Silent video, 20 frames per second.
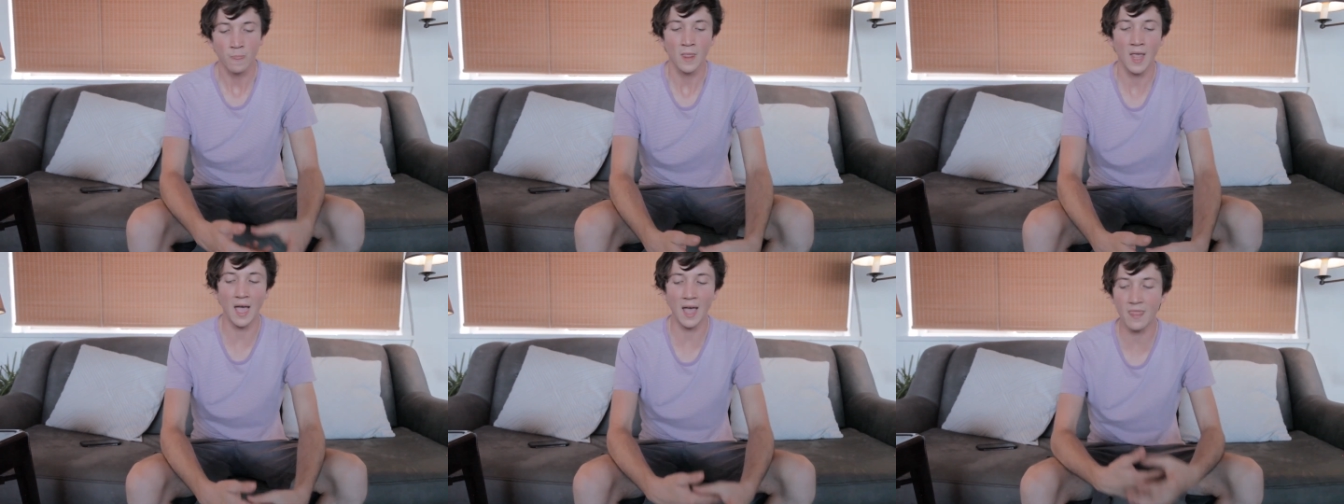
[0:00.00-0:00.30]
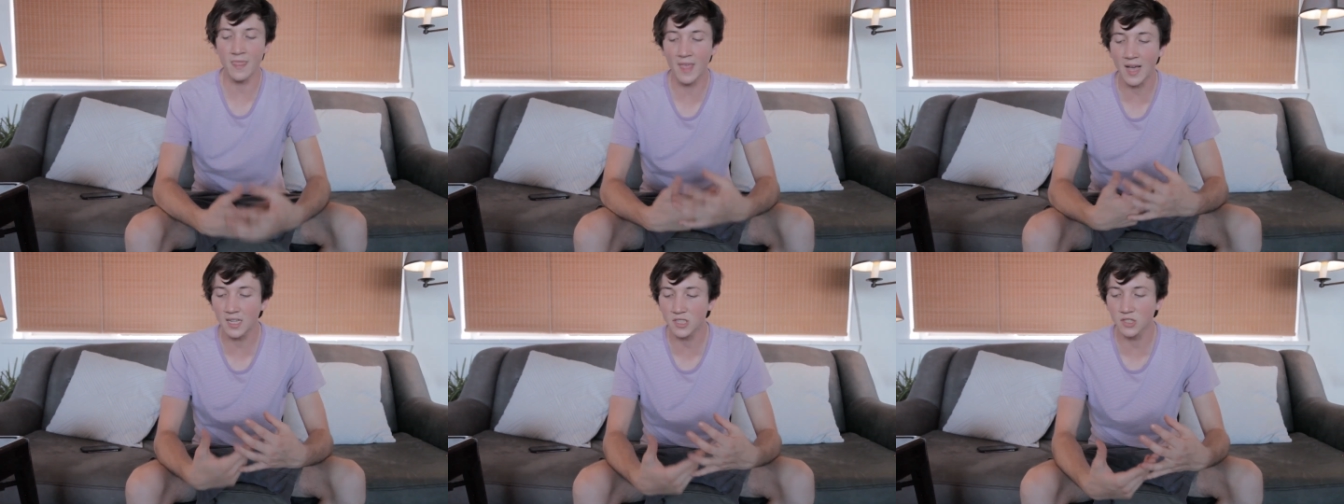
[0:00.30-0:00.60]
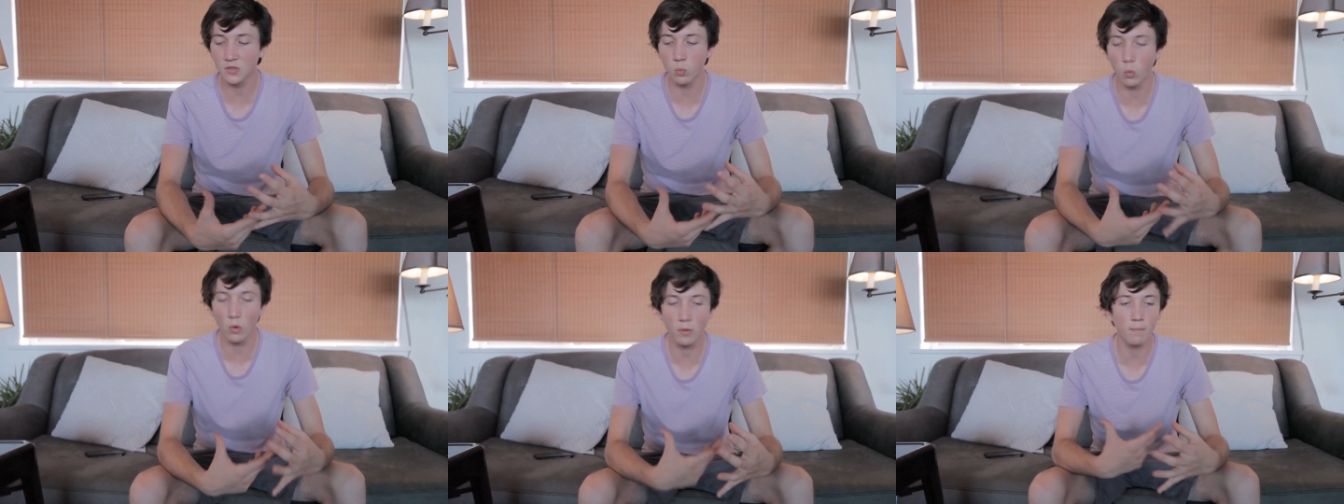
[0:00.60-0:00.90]
And
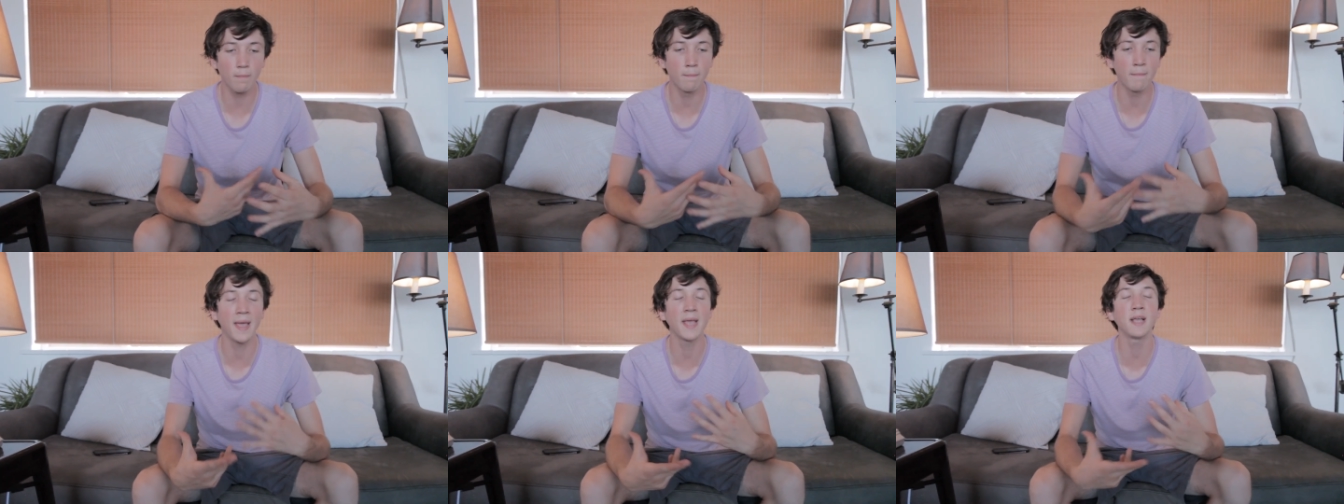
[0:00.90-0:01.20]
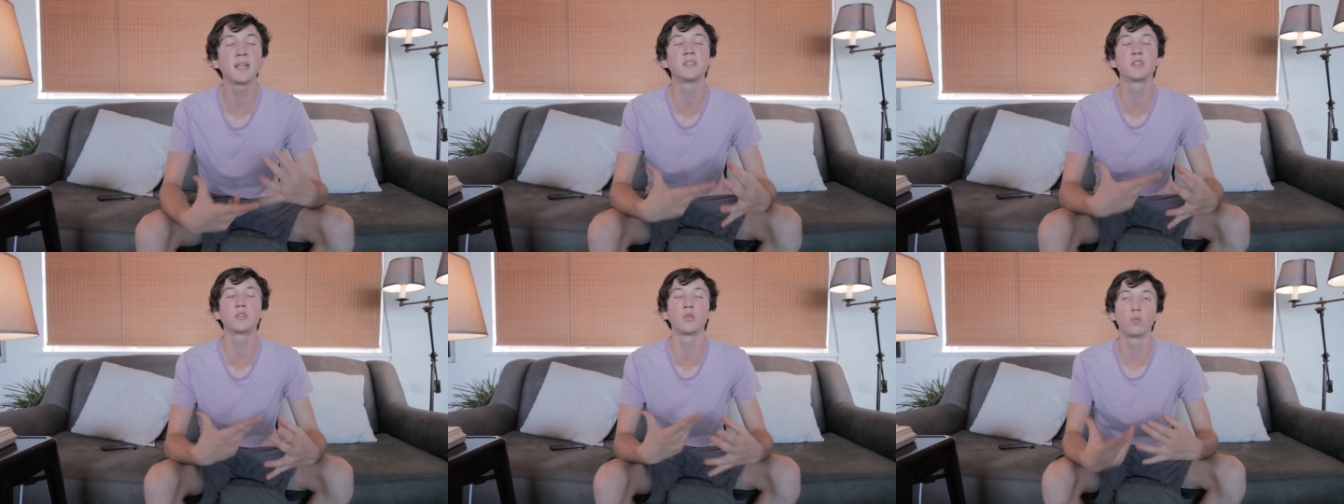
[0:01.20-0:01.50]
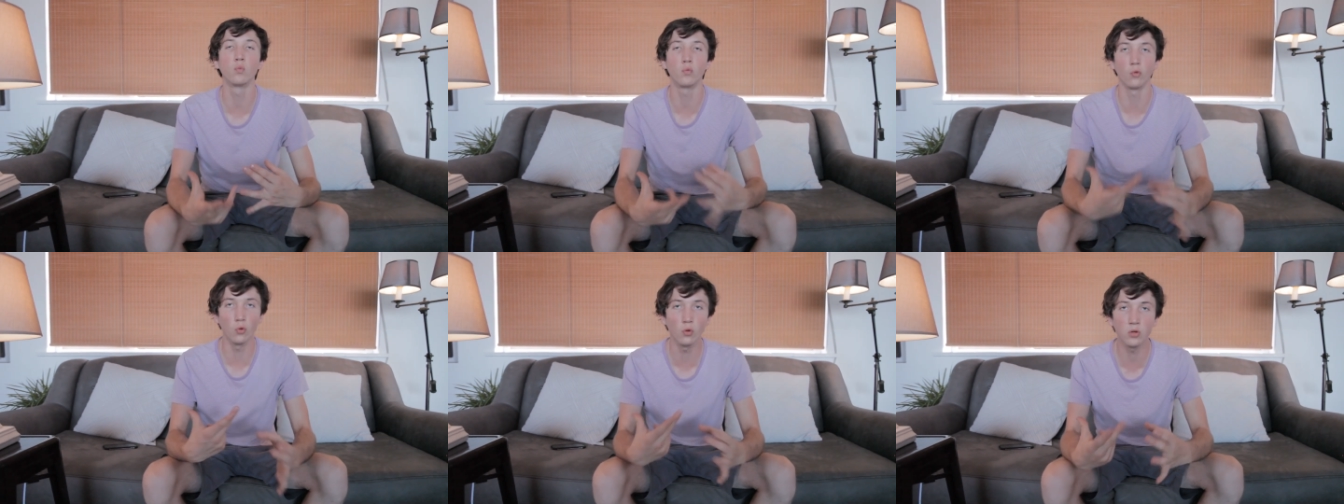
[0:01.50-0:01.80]
that's what makes the
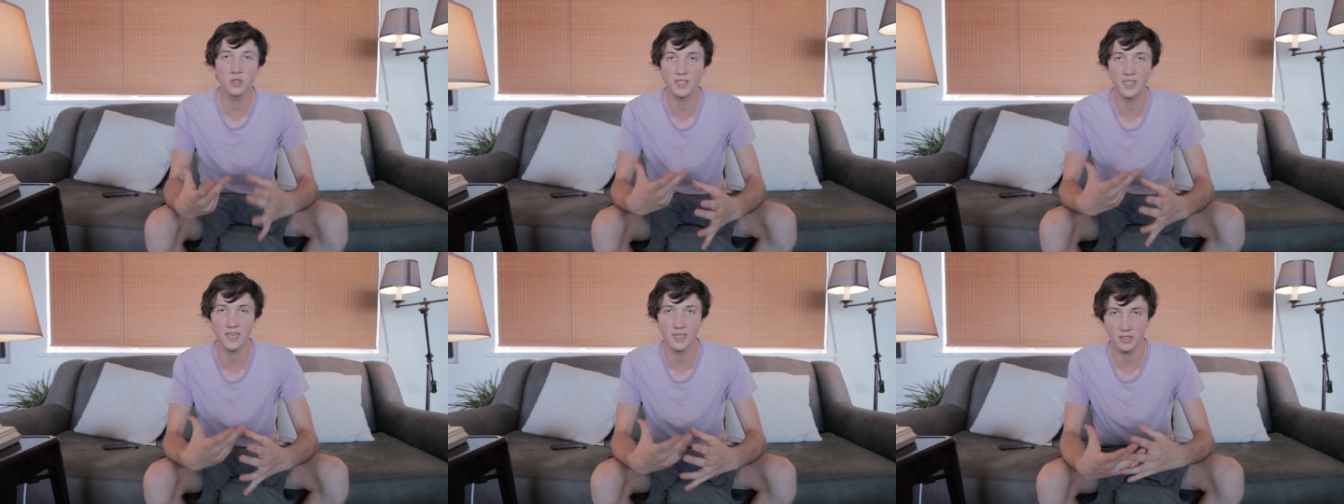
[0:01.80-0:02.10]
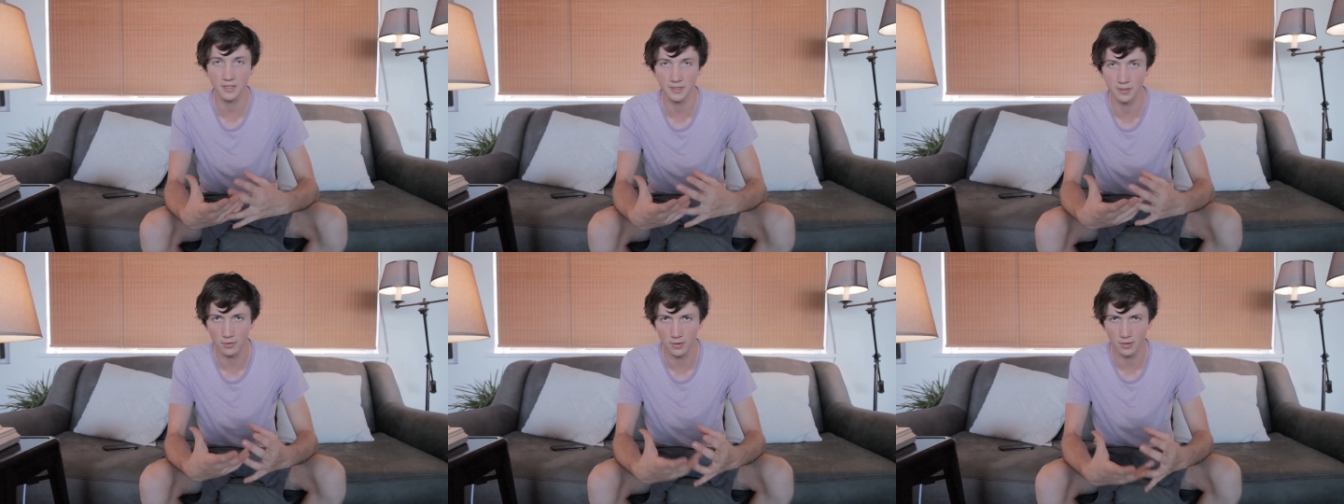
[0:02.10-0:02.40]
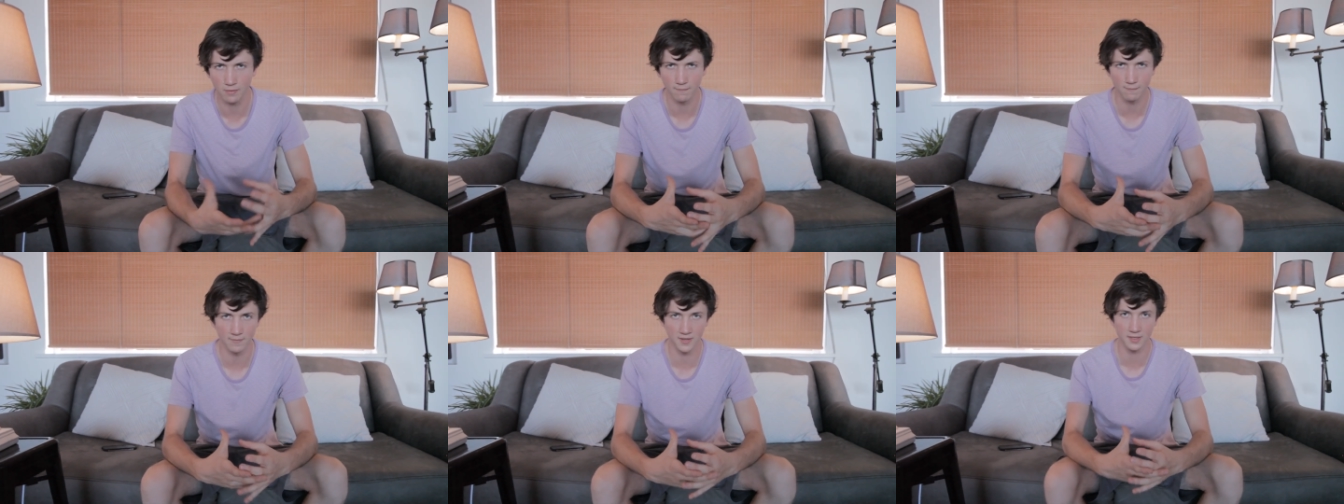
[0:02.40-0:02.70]
rule set so
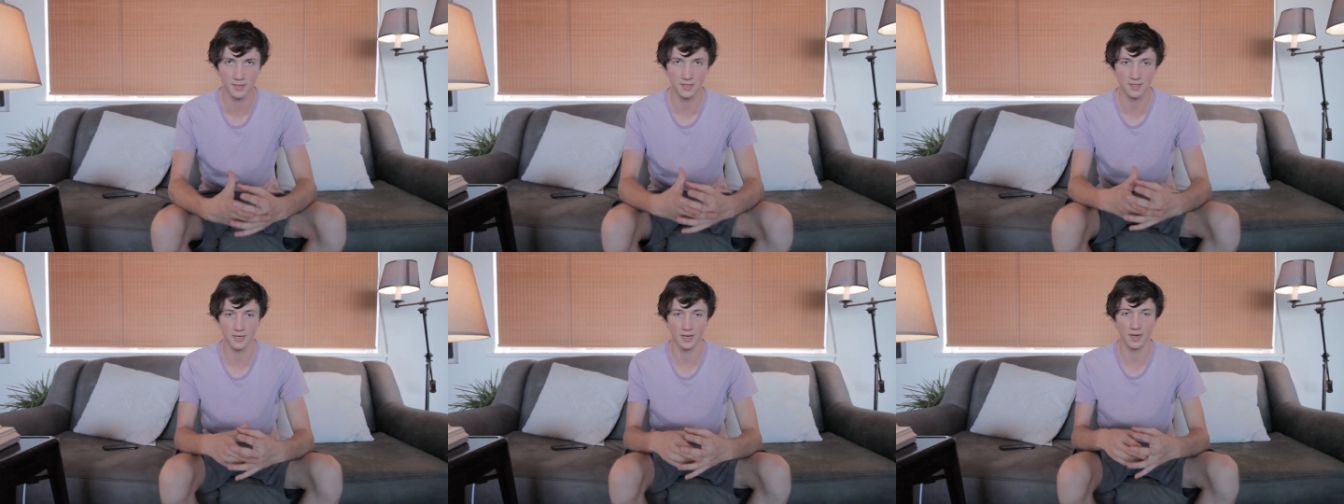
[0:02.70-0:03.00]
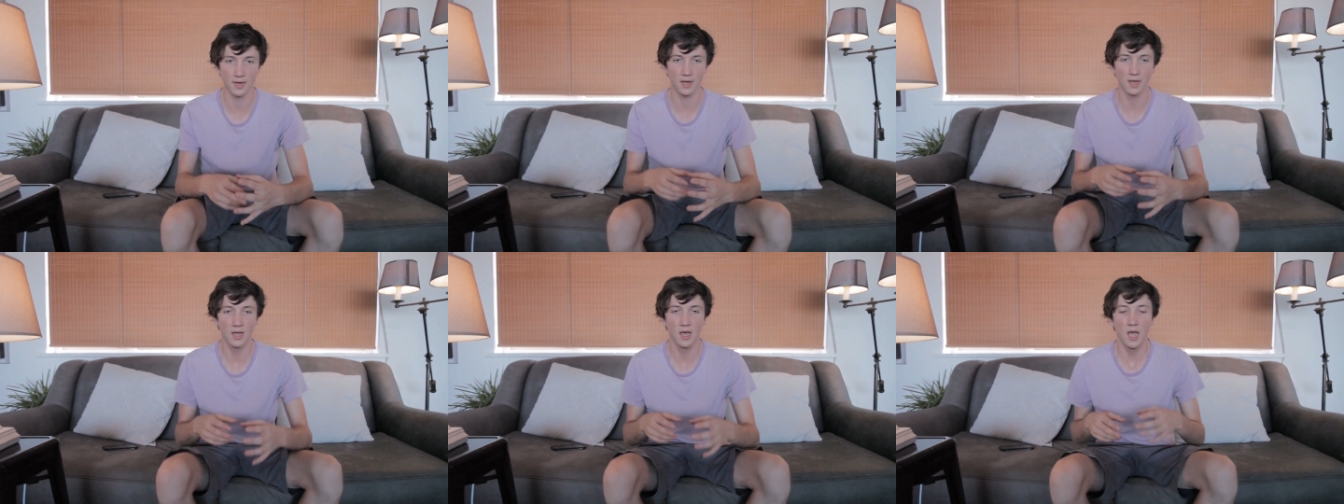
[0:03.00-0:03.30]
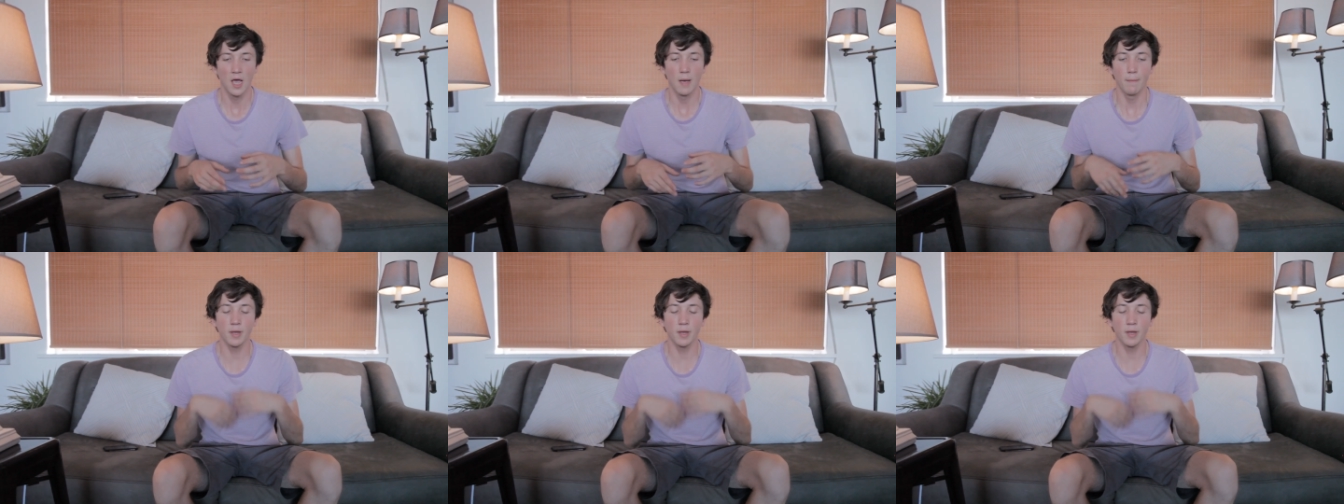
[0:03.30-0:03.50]
convincing.